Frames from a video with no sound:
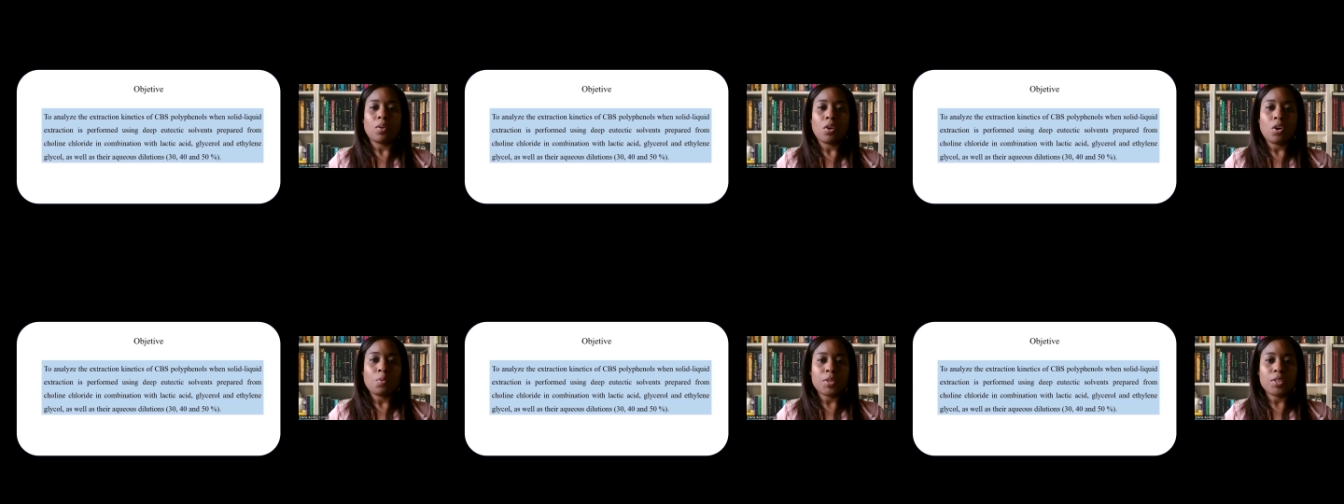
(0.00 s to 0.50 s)

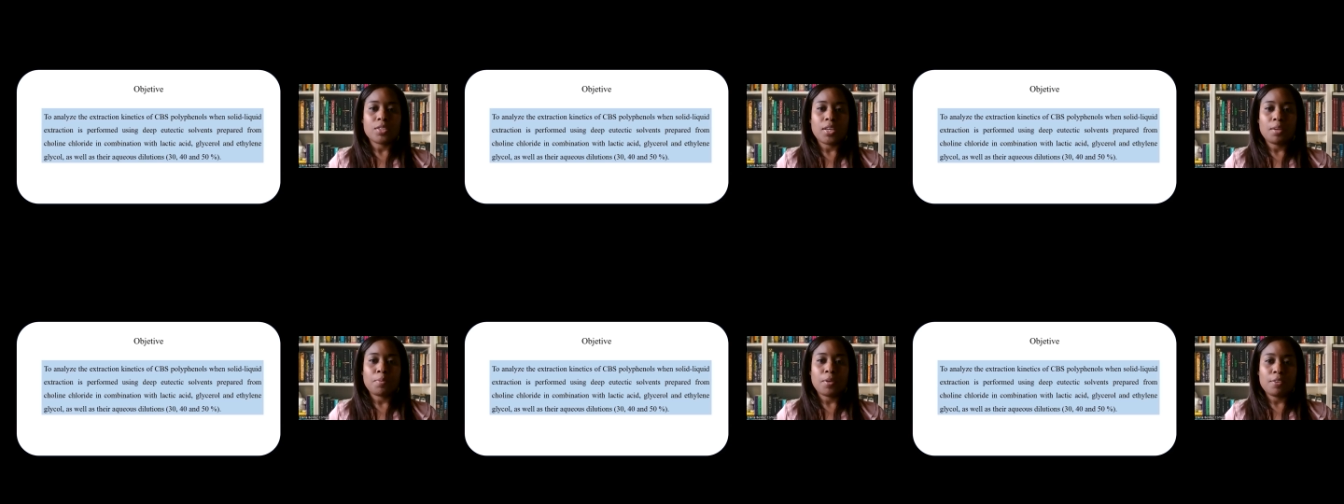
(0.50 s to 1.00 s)
cocoa bean
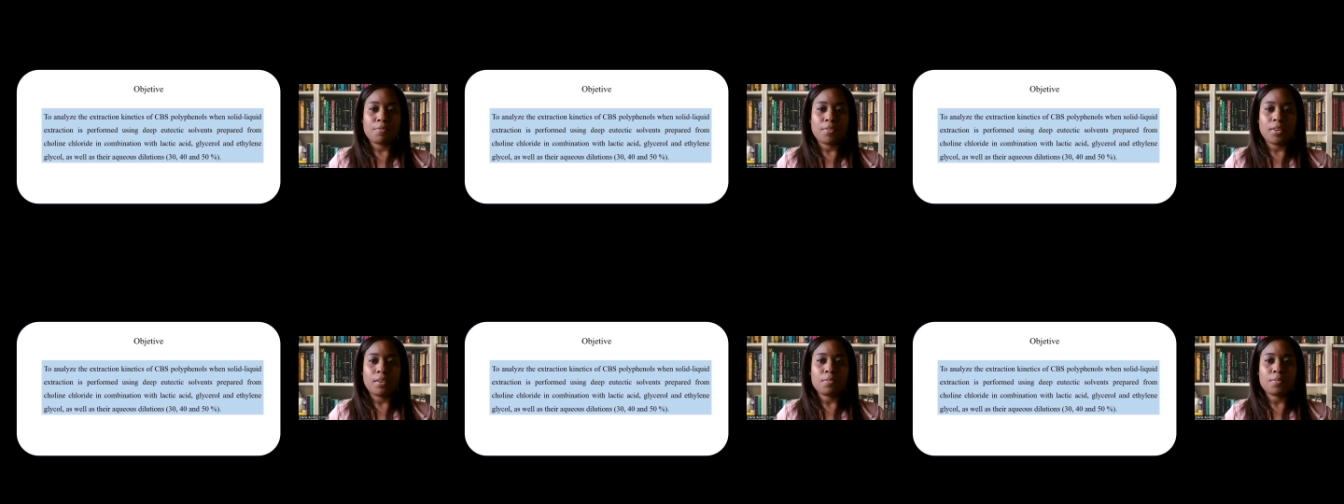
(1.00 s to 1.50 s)
shell
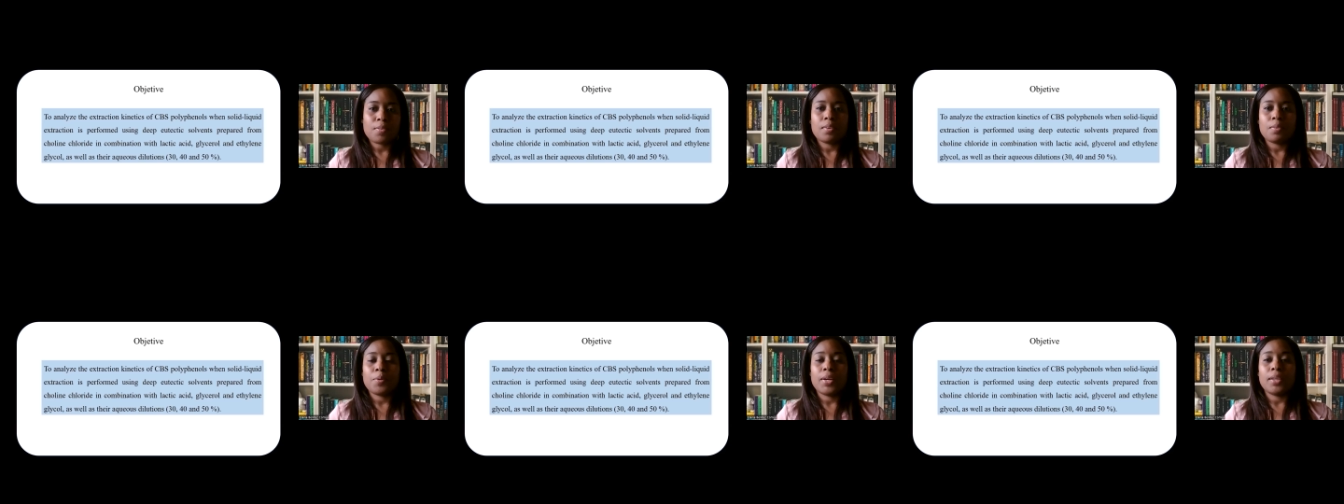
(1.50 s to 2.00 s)
polyphenol
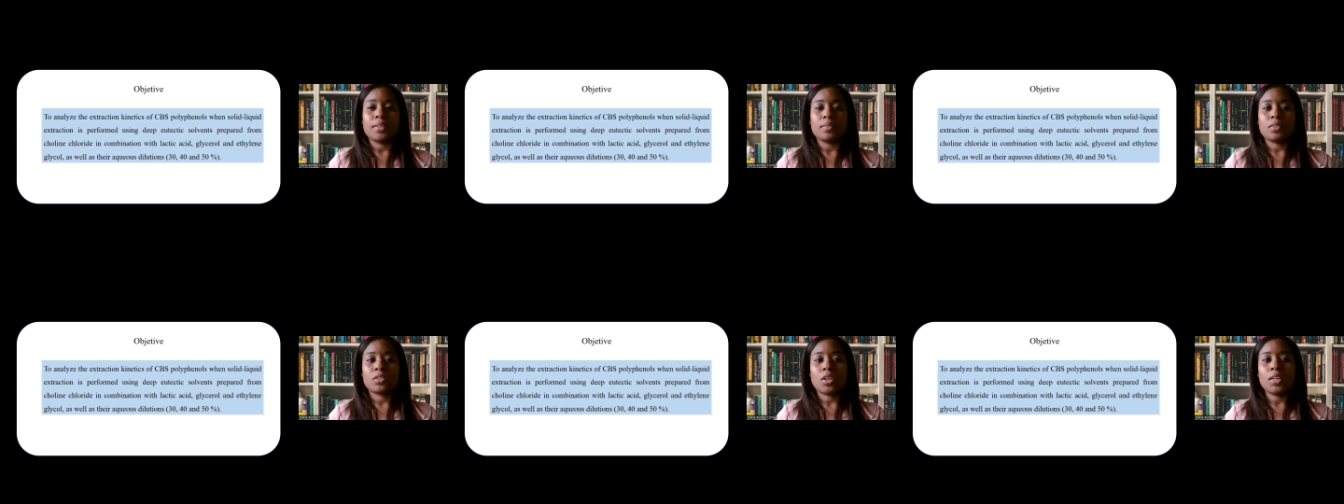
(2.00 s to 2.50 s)

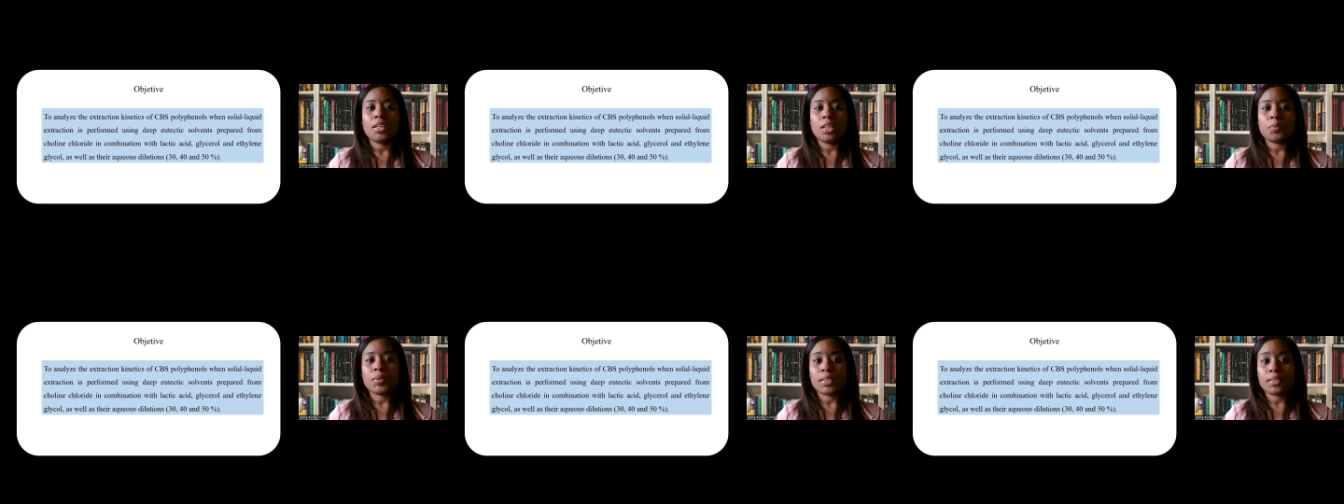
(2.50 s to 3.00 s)
when solid
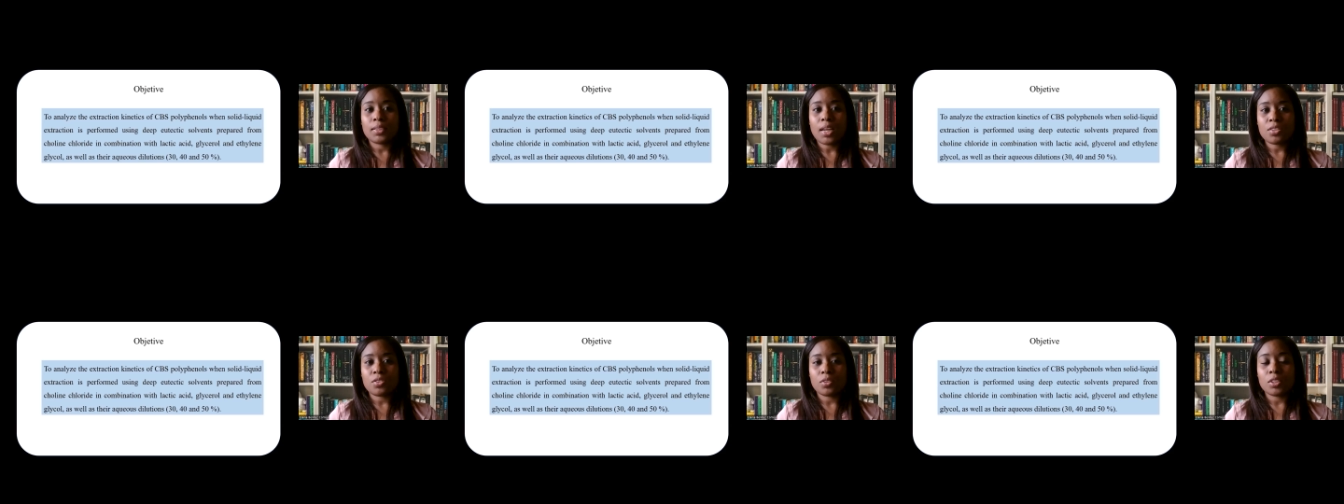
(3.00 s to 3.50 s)
liquid
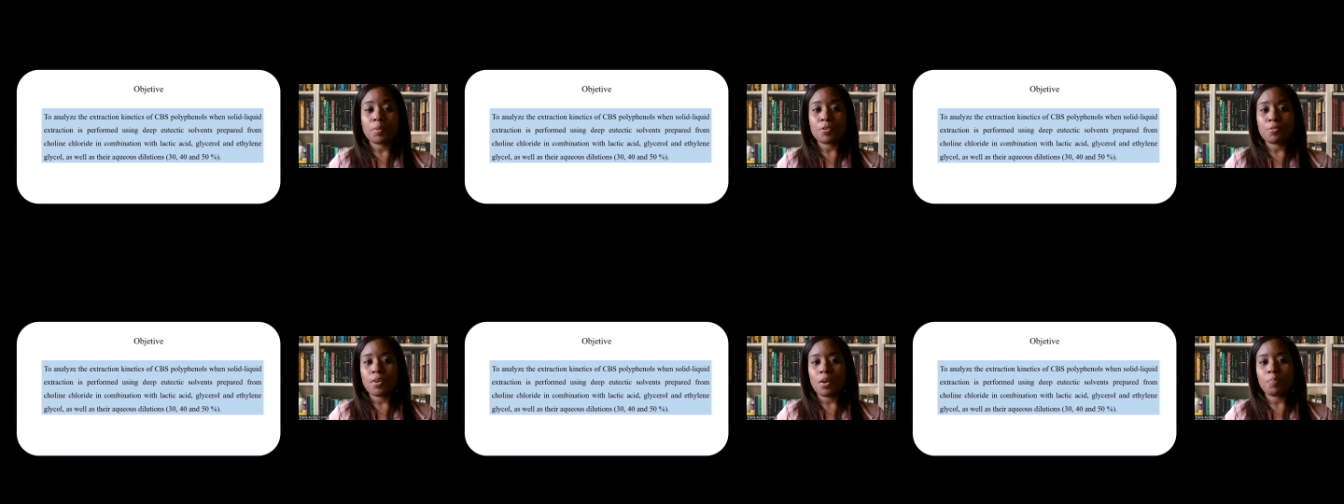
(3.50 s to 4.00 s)
extraction is
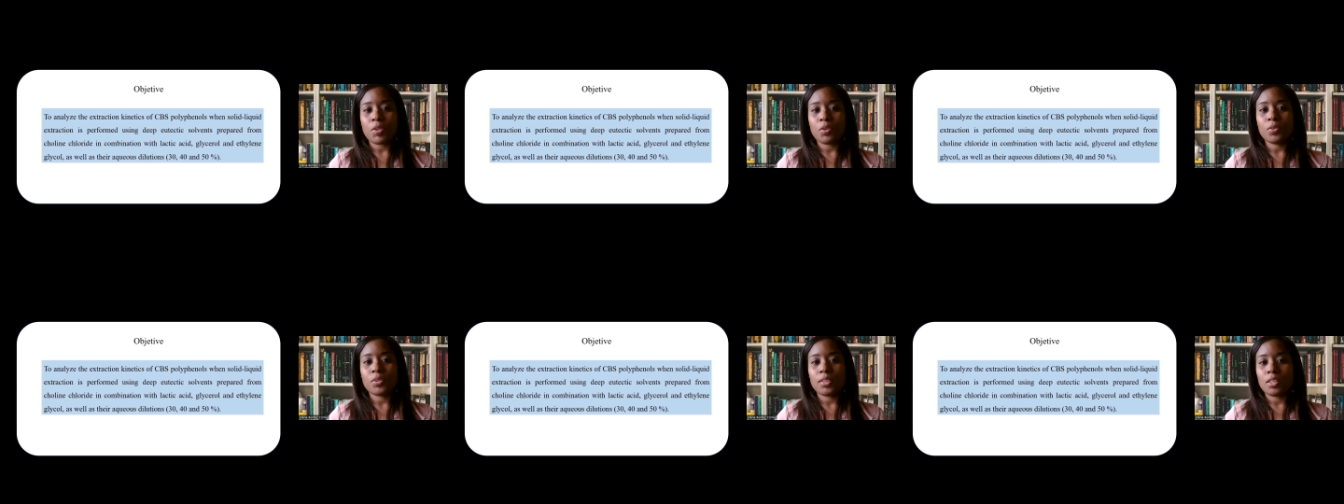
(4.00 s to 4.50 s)
performed
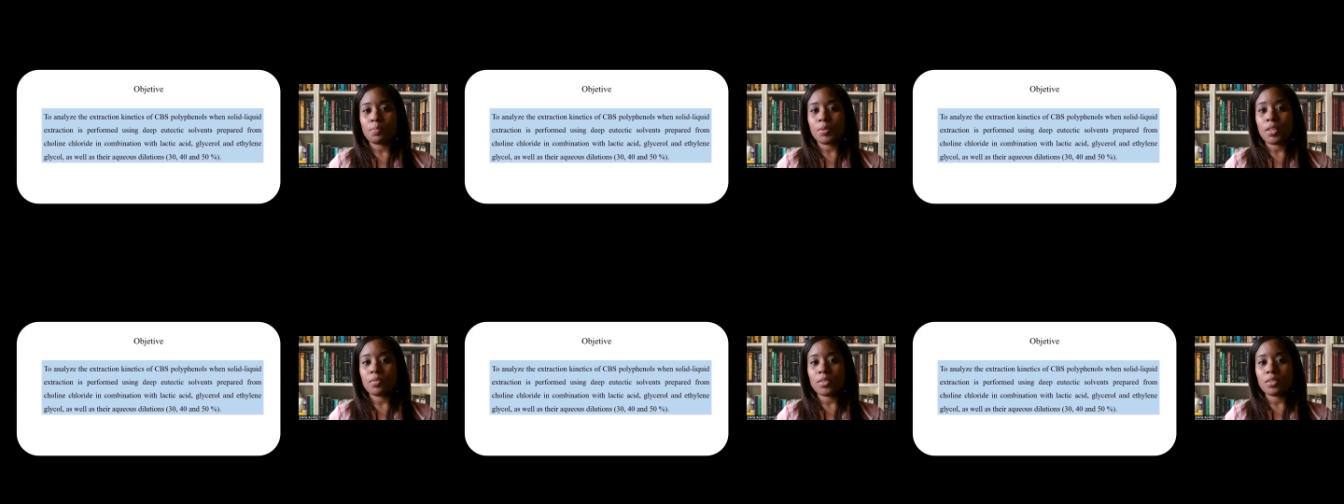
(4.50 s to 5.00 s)
using deep
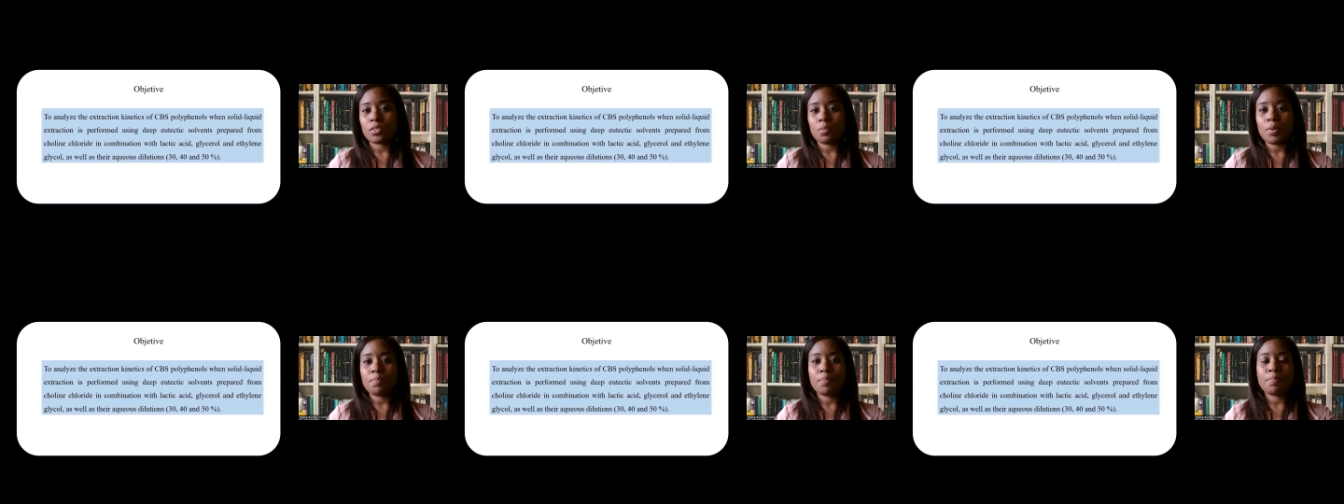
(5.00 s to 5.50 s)
eutectic
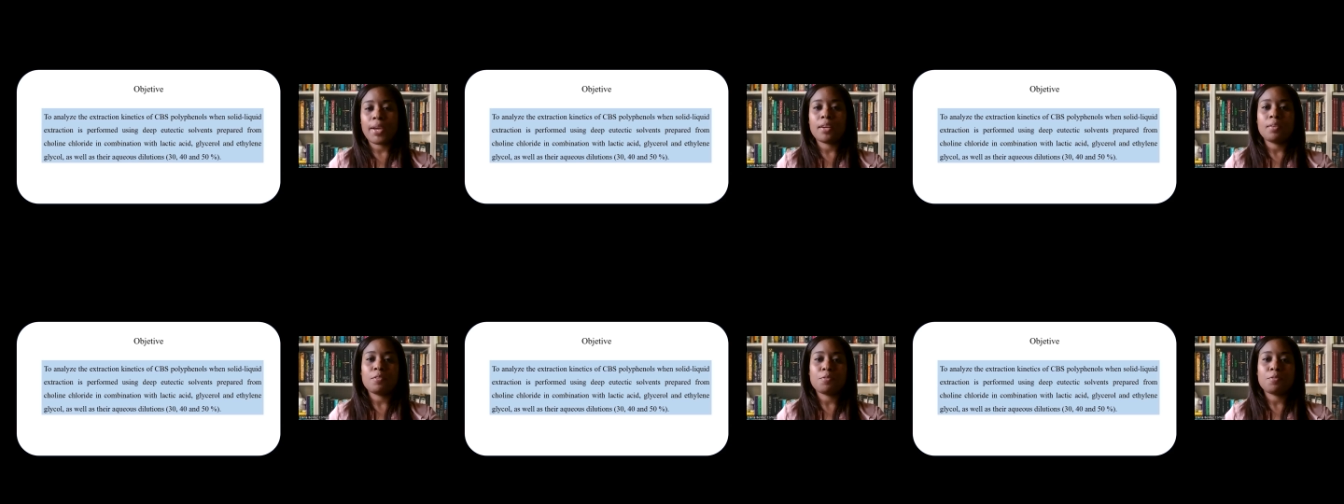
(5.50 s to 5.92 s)
solvent prepared